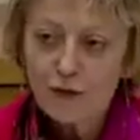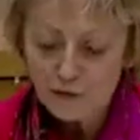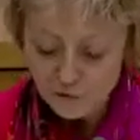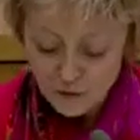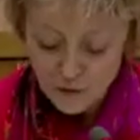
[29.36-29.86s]

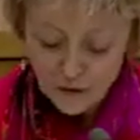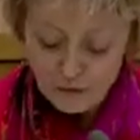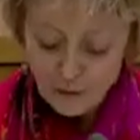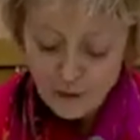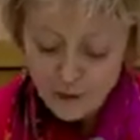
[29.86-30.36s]
views
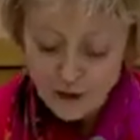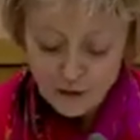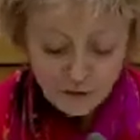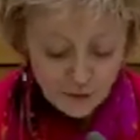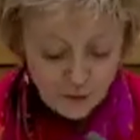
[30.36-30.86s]
on the
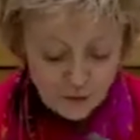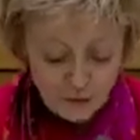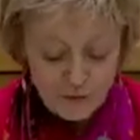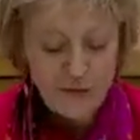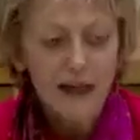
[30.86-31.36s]
zero
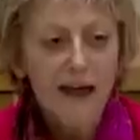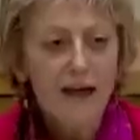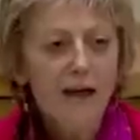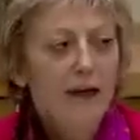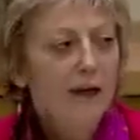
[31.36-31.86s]
draft
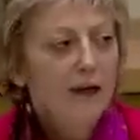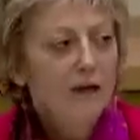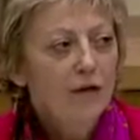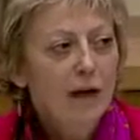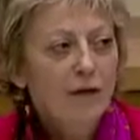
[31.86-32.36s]
of
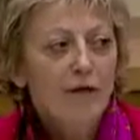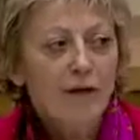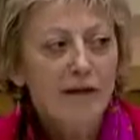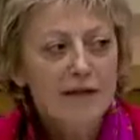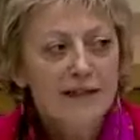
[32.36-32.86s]
the
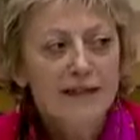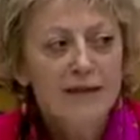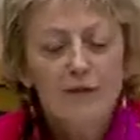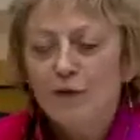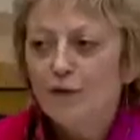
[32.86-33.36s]
outcome
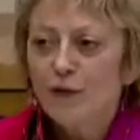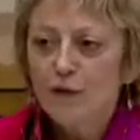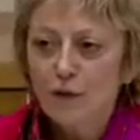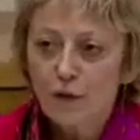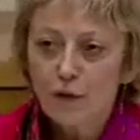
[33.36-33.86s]
document
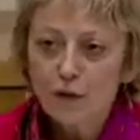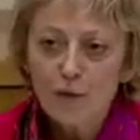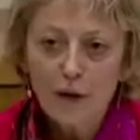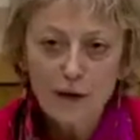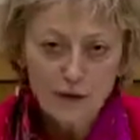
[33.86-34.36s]
of the
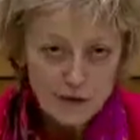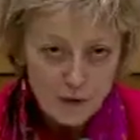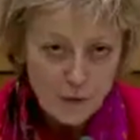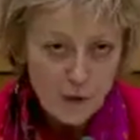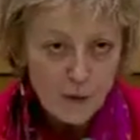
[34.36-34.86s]
United
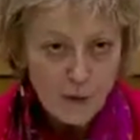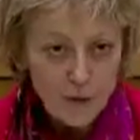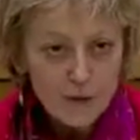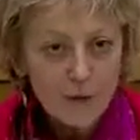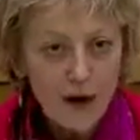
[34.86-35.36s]
Nations
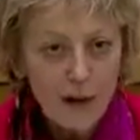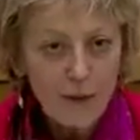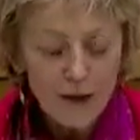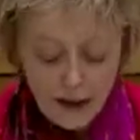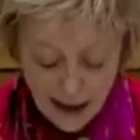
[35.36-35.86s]
Conference on
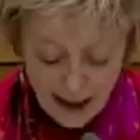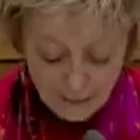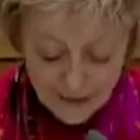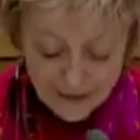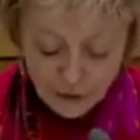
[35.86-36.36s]
Housing,
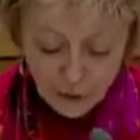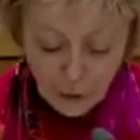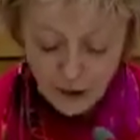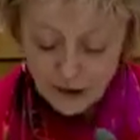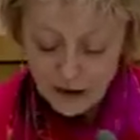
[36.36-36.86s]
Sustainable
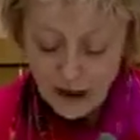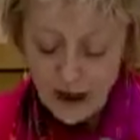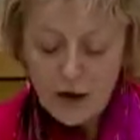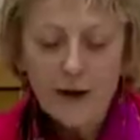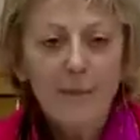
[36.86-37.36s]
Urban
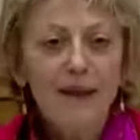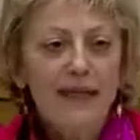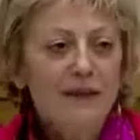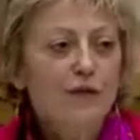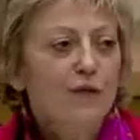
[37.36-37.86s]
Development,
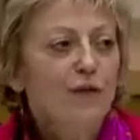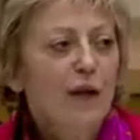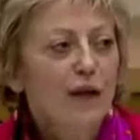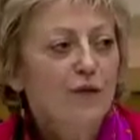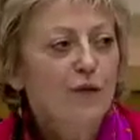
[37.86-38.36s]
Habitat
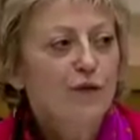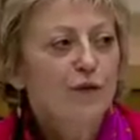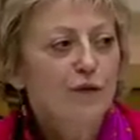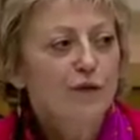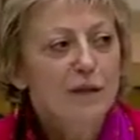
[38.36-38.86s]
III,
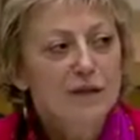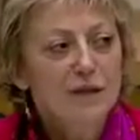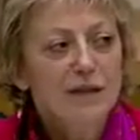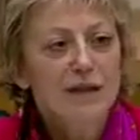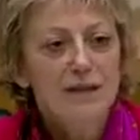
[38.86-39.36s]
pursuant to General
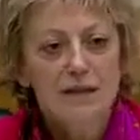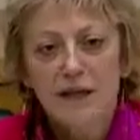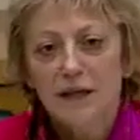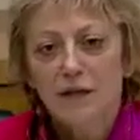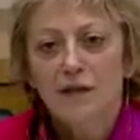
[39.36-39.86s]
Assembly
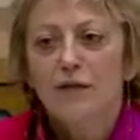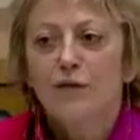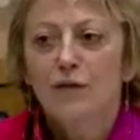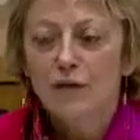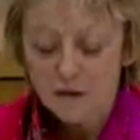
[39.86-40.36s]
Resolution
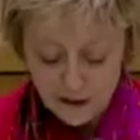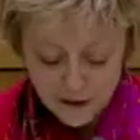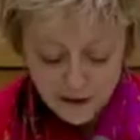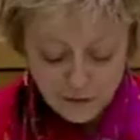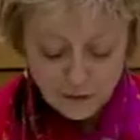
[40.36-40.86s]

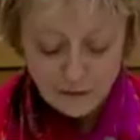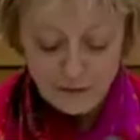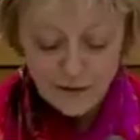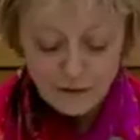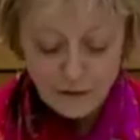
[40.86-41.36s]

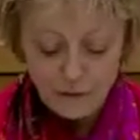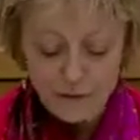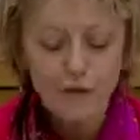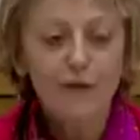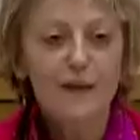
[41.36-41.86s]
70/2010,
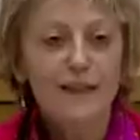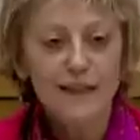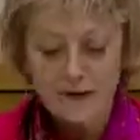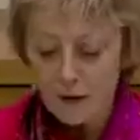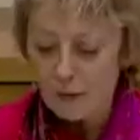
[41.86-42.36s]
or
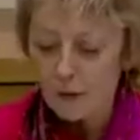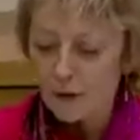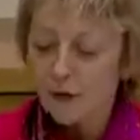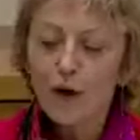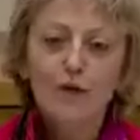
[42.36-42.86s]
rather
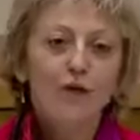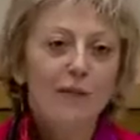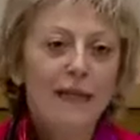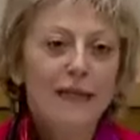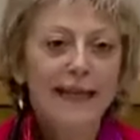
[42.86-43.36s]
210
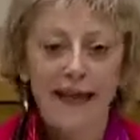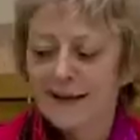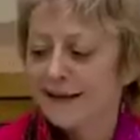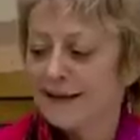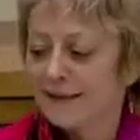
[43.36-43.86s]
of
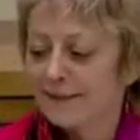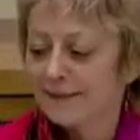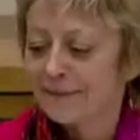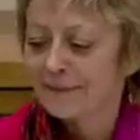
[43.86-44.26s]
22 December